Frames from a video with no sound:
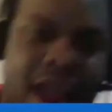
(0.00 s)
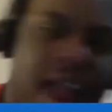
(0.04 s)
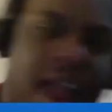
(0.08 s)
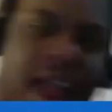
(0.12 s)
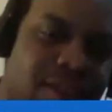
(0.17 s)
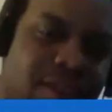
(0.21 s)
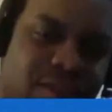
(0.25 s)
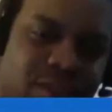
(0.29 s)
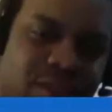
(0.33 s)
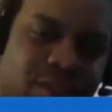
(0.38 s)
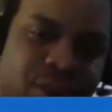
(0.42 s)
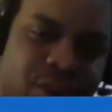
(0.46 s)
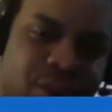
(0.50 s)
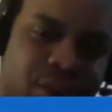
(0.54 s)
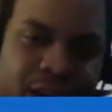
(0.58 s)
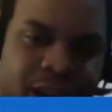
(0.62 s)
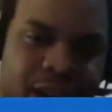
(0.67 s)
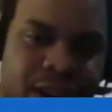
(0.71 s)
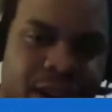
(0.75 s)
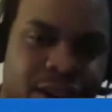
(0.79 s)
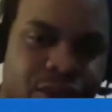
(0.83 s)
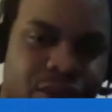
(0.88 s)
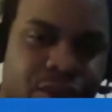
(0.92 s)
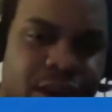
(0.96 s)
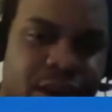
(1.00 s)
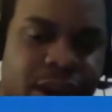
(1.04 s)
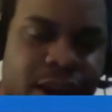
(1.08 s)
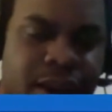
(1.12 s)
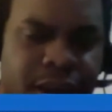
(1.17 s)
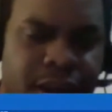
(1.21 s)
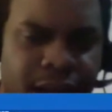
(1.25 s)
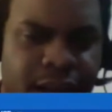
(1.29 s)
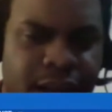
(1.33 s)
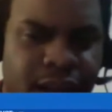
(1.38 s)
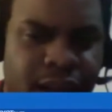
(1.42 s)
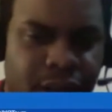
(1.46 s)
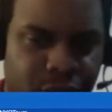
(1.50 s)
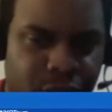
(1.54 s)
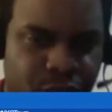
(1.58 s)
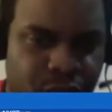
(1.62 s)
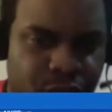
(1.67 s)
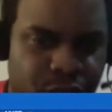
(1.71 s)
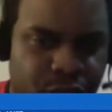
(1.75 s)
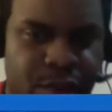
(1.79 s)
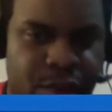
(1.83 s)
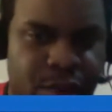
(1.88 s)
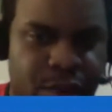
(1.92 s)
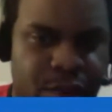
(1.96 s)
entered the country through
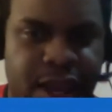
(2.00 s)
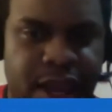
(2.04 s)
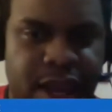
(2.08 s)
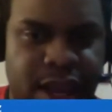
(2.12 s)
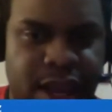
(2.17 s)
the